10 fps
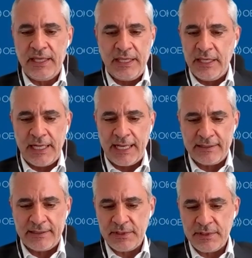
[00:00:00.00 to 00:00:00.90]
Here I
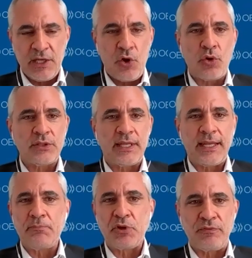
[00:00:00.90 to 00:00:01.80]
can quote a
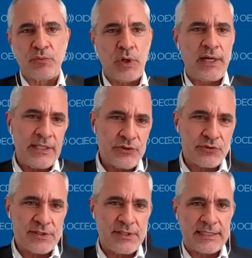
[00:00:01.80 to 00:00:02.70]
number of quite
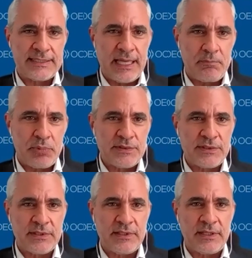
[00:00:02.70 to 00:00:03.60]
interesting
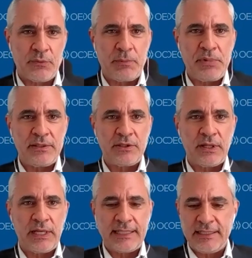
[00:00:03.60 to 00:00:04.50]
examples we have been
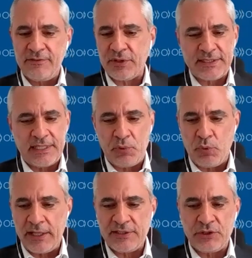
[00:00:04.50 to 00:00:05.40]
collecting. For example,
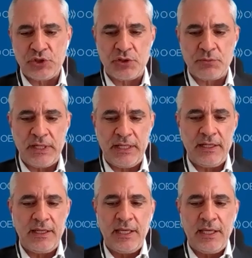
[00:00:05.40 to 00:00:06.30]
one is in
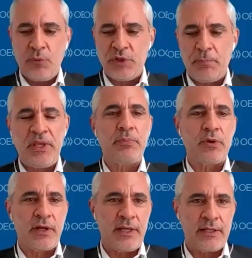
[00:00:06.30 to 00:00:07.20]
Germany with the
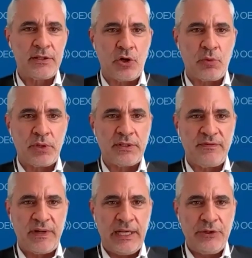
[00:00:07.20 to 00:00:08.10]
people and corporate
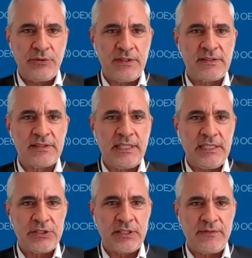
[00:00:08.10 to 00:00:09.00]
value. This is an
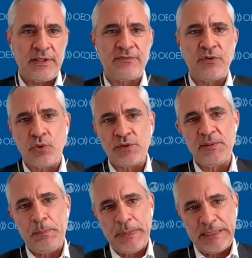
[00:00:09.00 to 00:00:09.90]
initiative that focuses
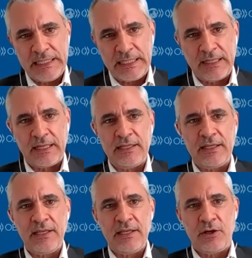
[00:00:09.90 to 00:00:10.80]
in particular
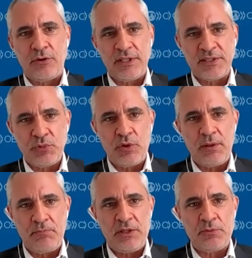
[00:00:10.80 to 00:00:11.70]
on the small
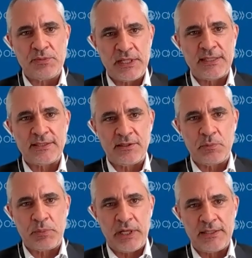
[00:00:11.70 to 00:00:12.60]
and medium-sized
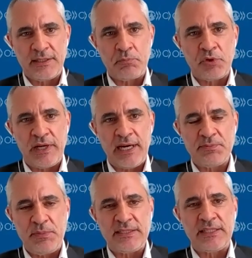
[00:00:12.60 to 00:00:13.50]
enterprise and provides
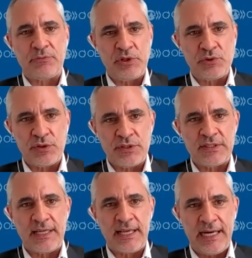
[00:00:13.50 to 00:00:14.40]
basically resources
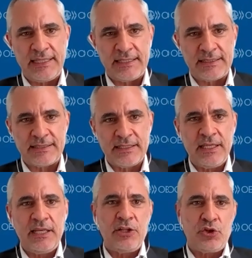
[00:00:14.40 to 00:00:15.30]
and guidance
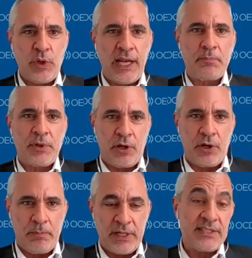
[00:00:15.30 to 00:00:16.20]
to help
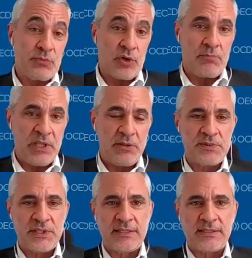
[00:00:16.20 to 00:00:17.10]
companies, small and
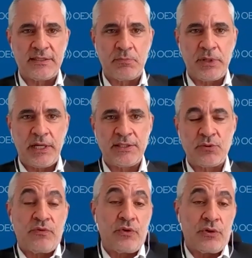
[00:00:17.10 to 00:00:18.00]
medium-sized enterprise,
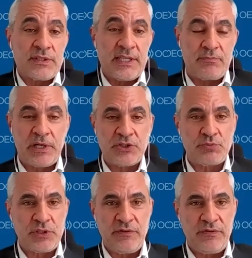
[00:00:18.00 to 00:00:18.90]
who of course have much
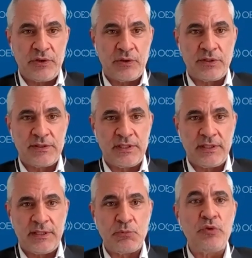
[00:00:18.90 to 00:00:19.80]
more difficulties in
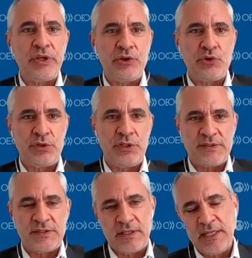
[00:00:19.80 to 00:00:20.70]
moving into
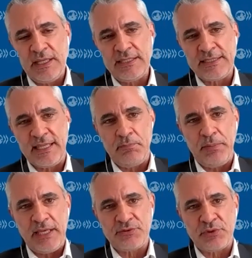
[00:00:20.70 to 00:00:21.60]
this
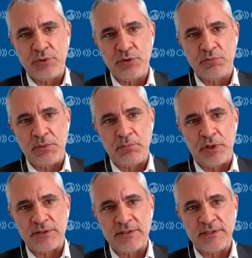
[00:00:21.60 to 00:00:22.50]
skill-based recruitment
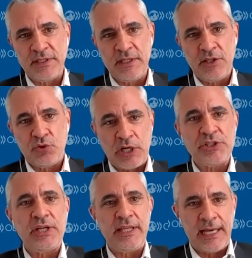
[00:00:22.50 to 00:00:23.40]
process, to
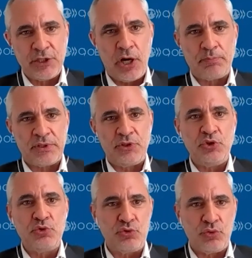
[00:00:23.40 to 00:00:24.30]
actually adopt
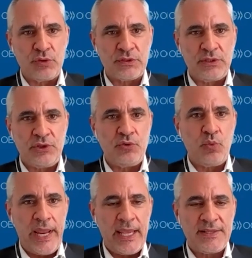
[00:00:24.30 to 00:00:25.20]
new tools and new
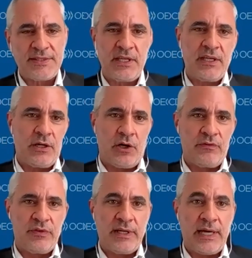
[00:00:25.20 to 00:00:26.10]
ways
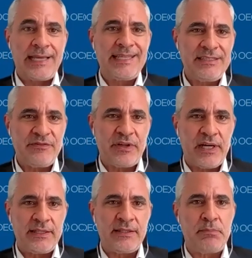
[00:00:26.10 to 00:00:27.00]
of
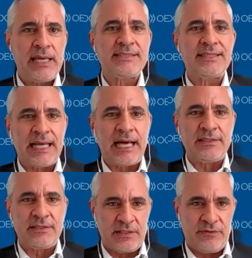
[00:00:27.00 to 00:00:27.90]
identifying the best
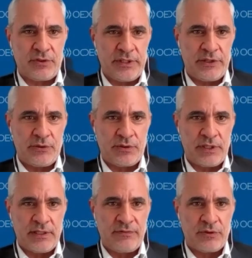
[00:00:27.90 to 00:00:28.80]
talent for their
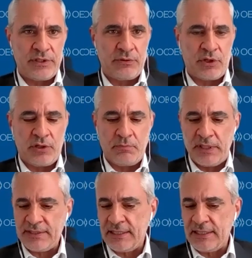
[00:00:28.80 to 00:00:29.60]
own companies.